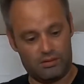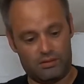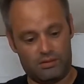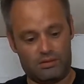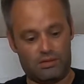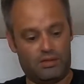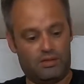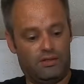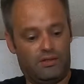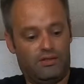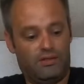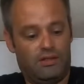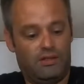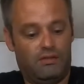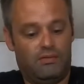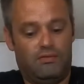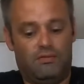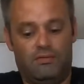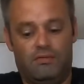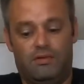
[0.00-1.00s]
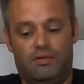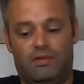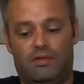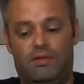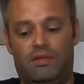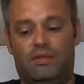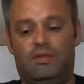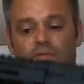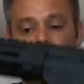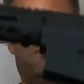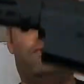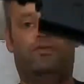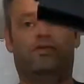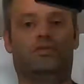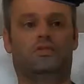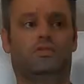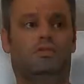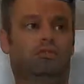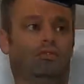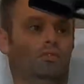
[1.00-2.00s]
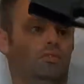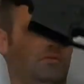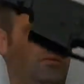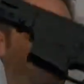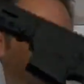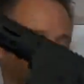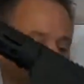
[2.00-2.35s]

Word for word: So let's start with the M4. I'm